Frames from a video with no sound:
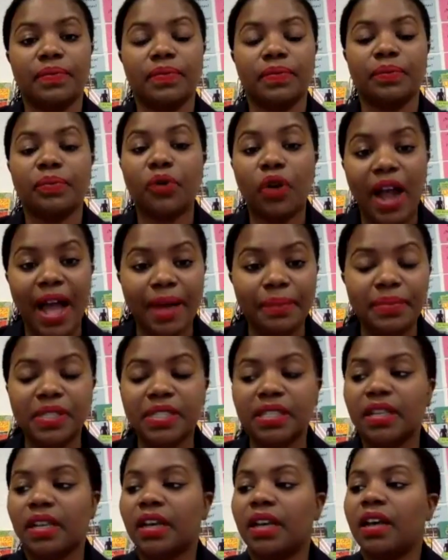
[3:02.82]
prompts
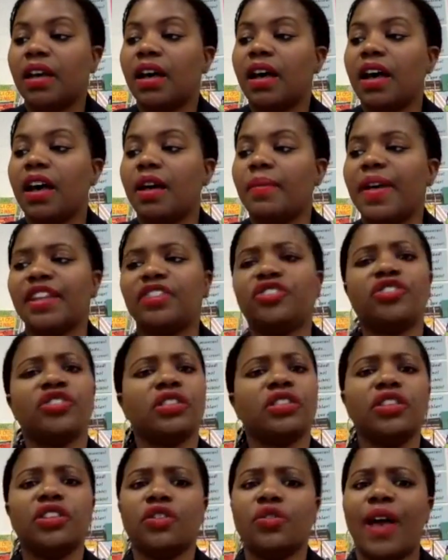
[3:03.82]
and just
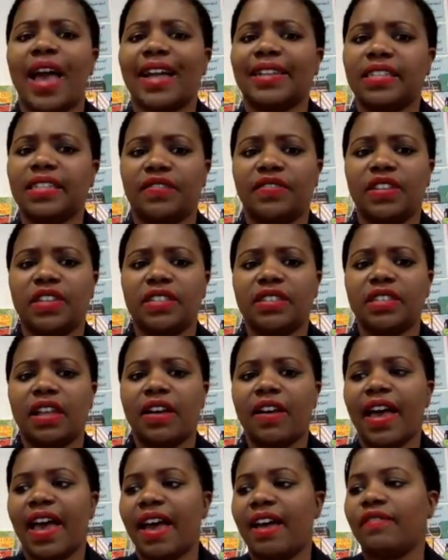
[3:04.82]
little activities that I'll
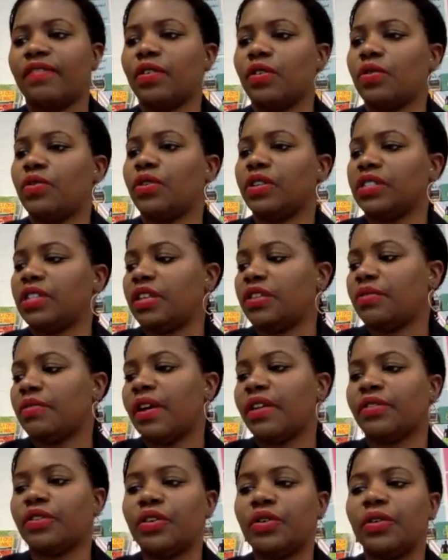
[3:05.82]
have coursing
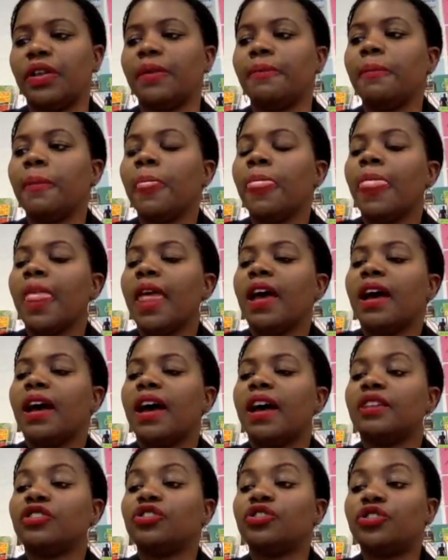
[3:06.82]
throughout the unit.
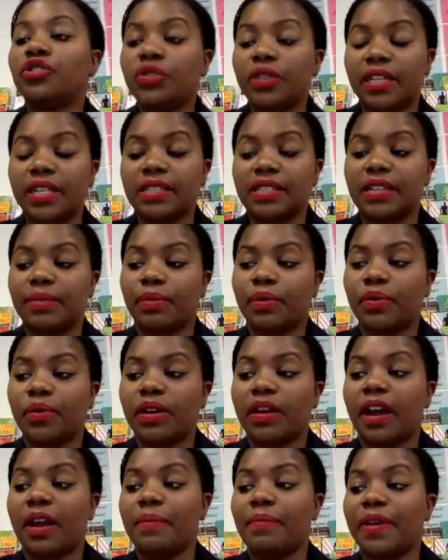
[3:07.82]
Students, number 1,
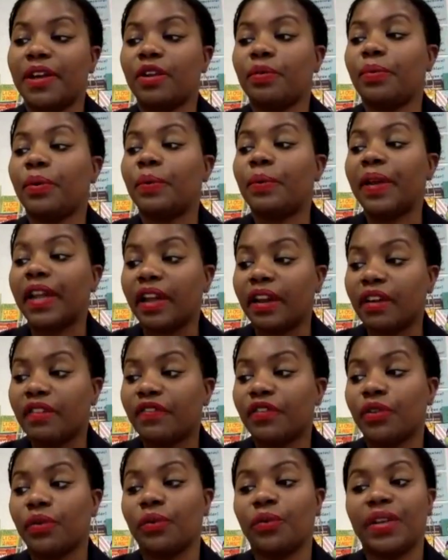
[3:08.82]
are better prepared
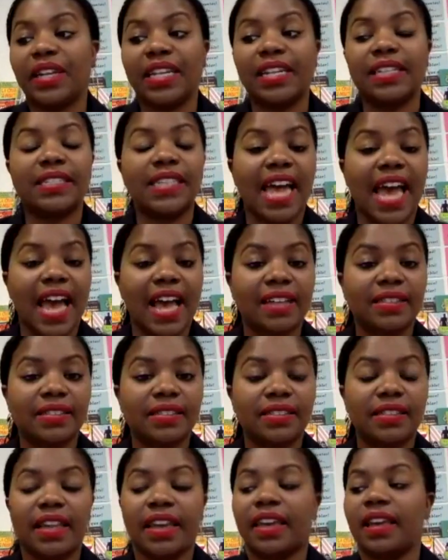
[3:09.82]
for the reading
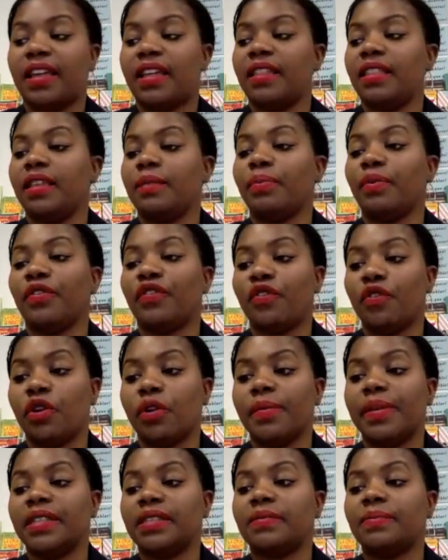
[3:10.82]
tasks and the
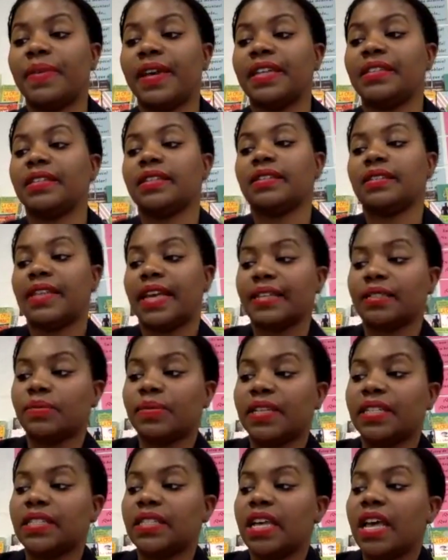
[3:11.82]
performance-based assessments.